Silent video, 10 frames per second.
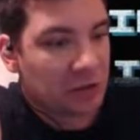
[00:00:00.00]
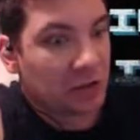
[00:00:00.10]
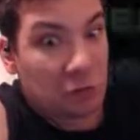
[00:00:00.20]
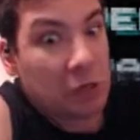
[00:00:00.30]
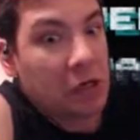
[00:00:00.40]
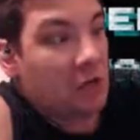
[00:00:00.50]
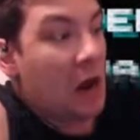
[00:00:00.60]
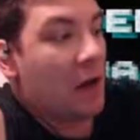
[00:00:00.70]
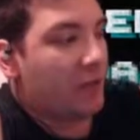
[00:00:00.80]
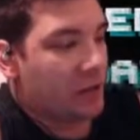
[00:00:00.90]
the wreak of
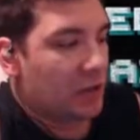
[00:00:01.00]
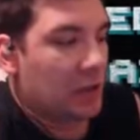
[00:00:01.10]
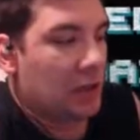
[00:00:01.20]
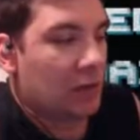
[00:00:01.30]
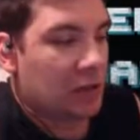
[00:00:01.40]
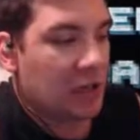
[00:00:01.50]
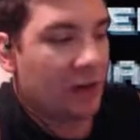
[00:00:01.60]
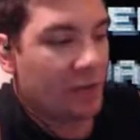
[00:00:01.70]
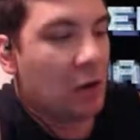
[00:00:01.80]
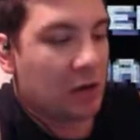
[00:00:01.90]
havoc uh,
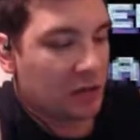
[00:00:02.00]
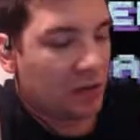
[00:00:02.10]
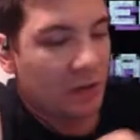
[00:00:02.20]
received notice of,